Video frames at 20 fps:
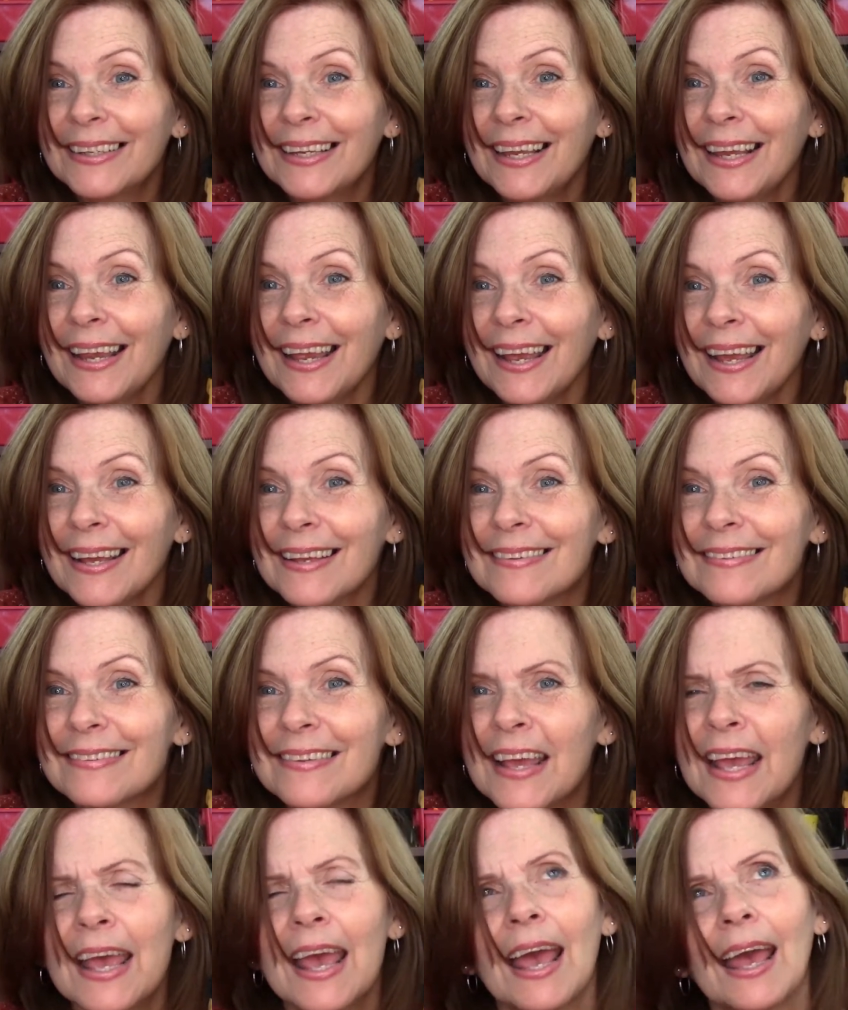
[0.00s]
Yes,
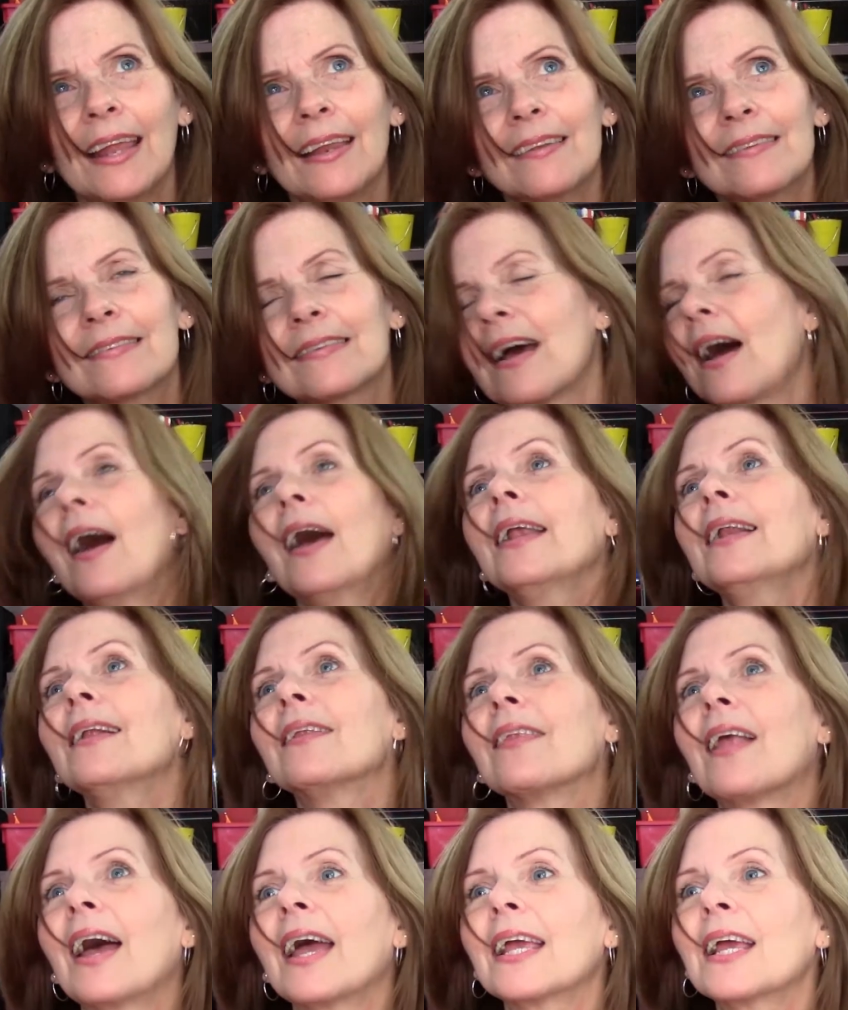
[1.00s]
and it's kind
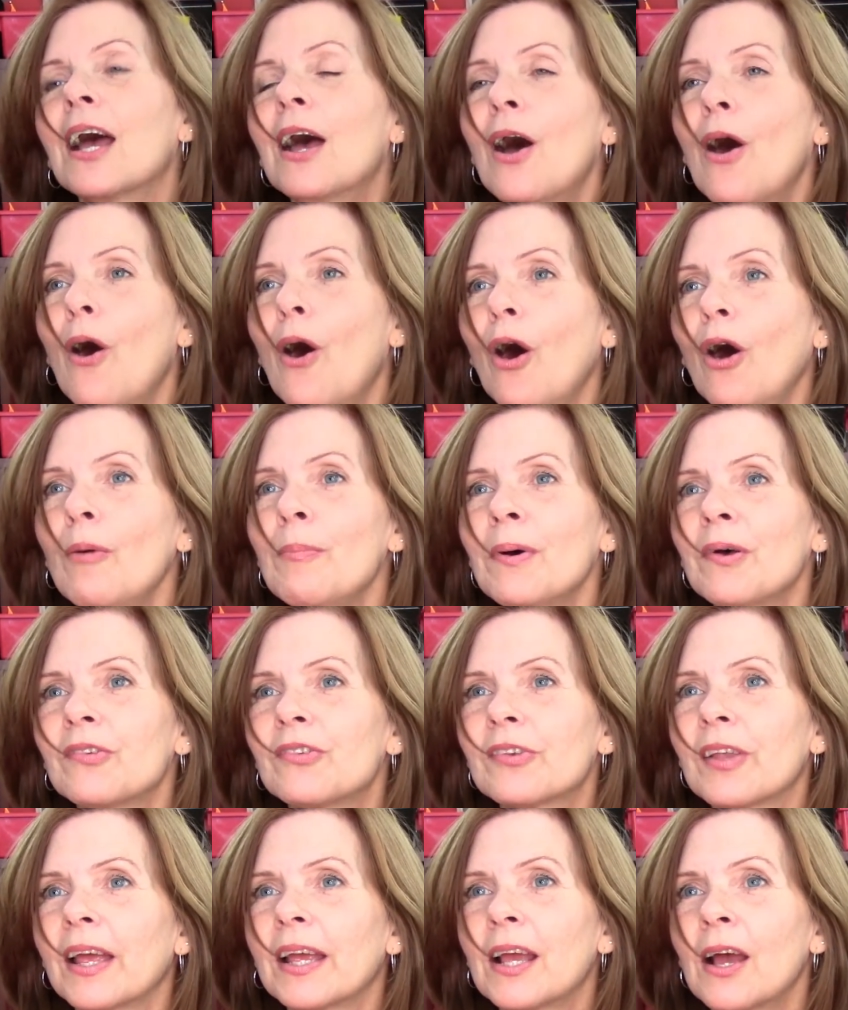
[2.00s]
of like,
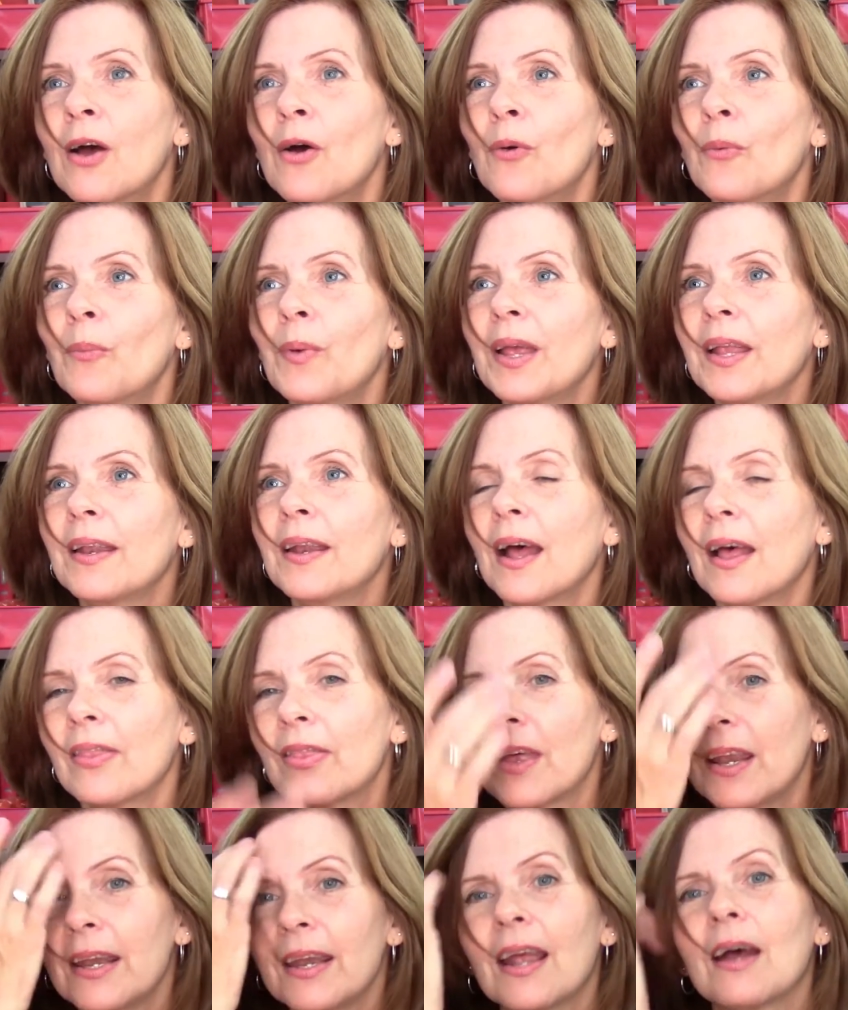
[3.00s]
almost like when
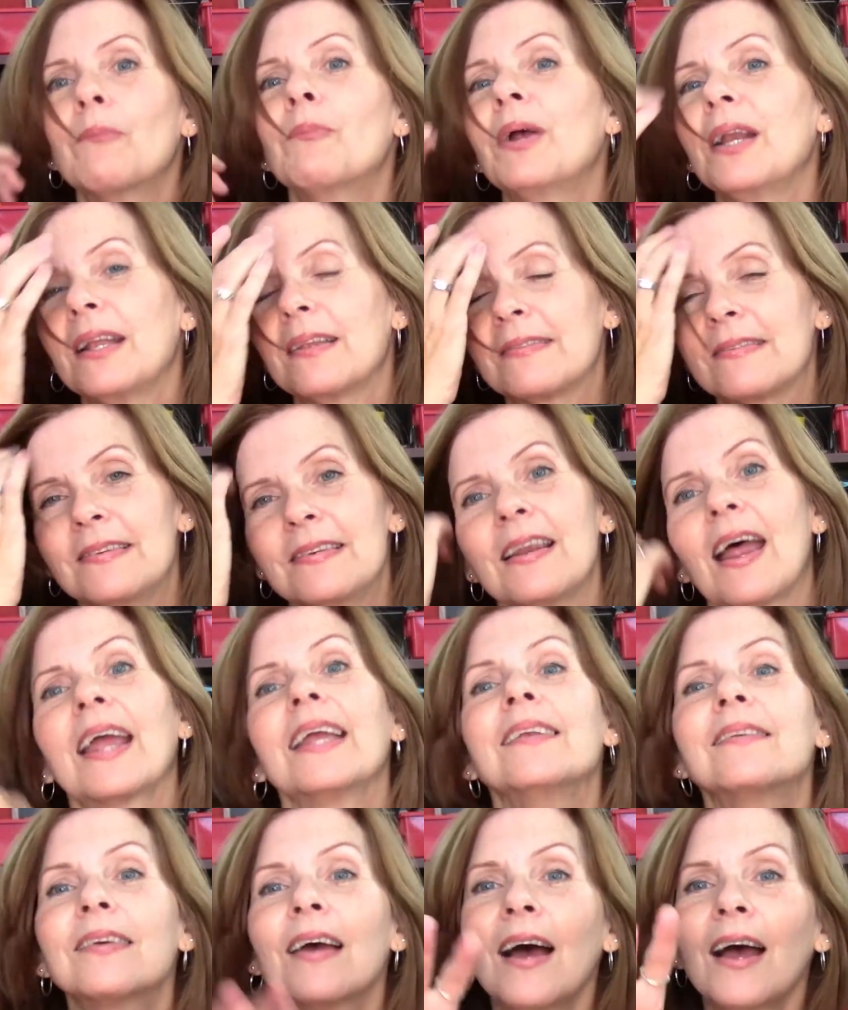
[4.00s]
it's
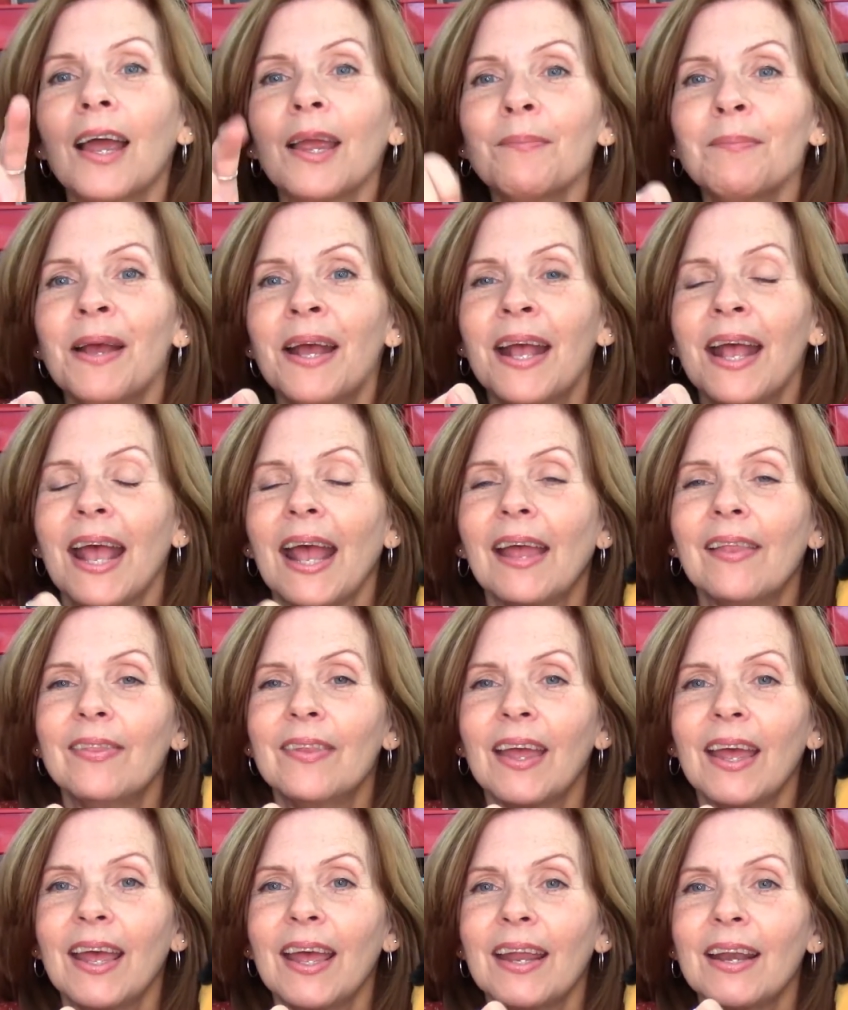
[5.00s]
nighttime
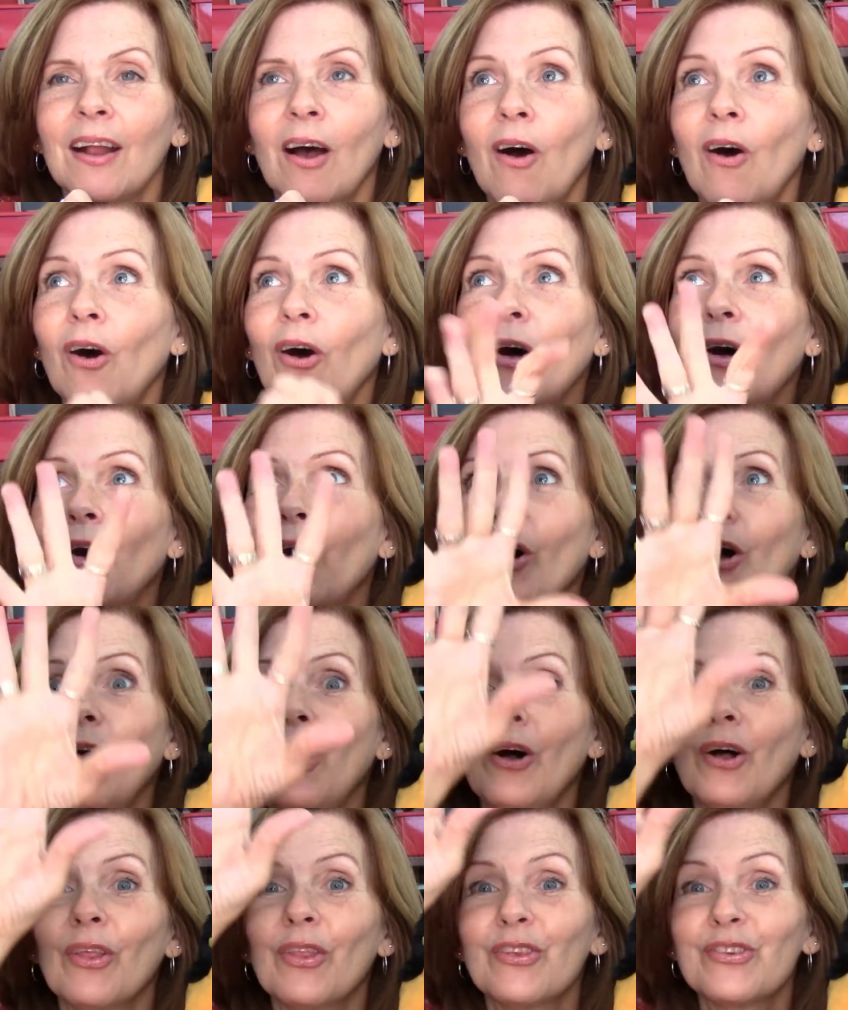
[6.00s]
and then
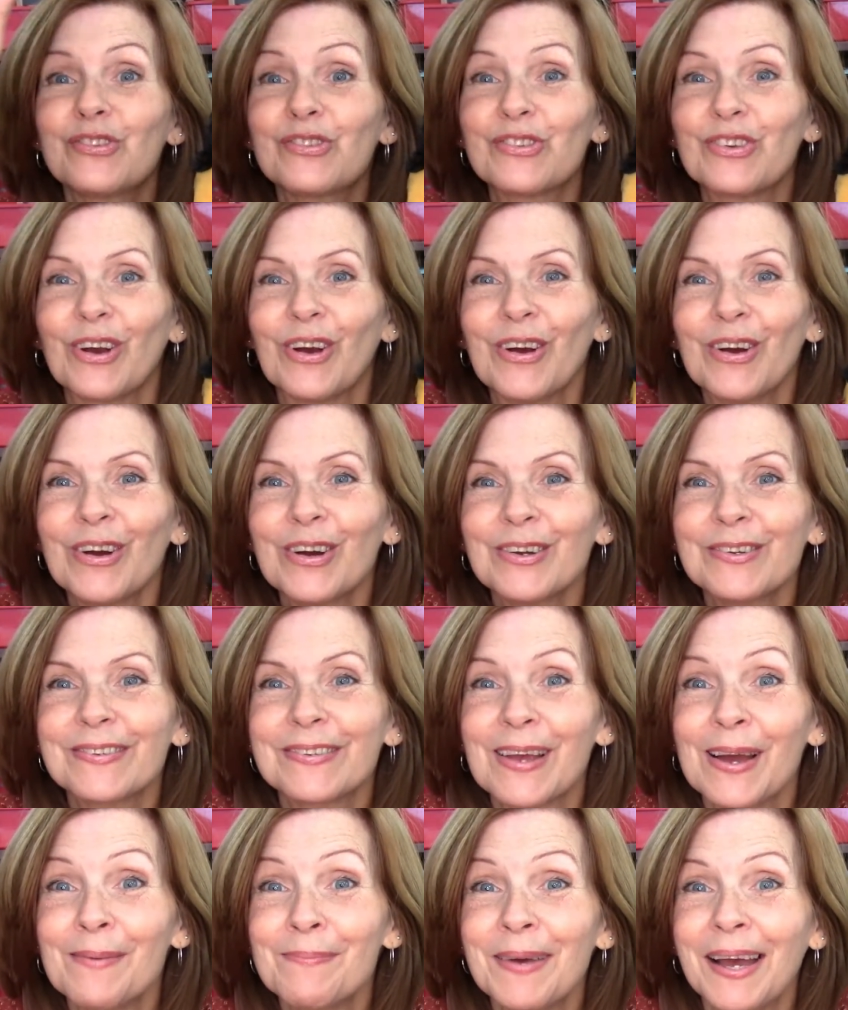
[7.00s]
all the stars
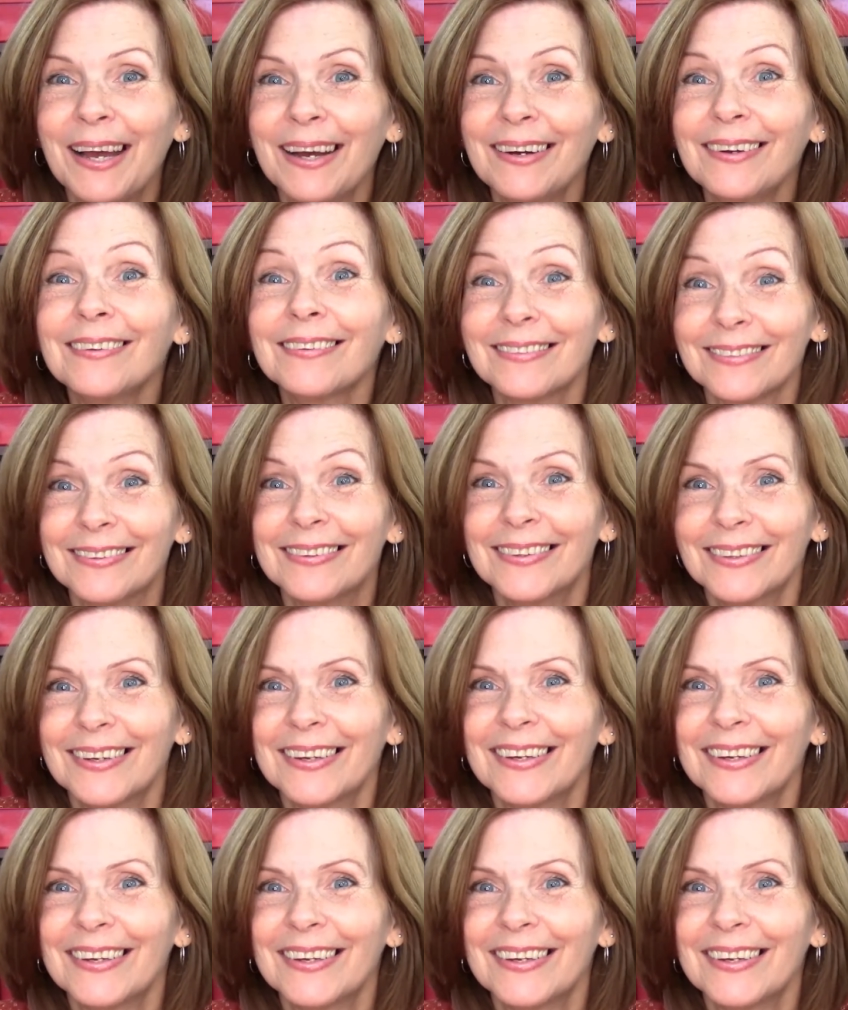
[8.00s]
come out.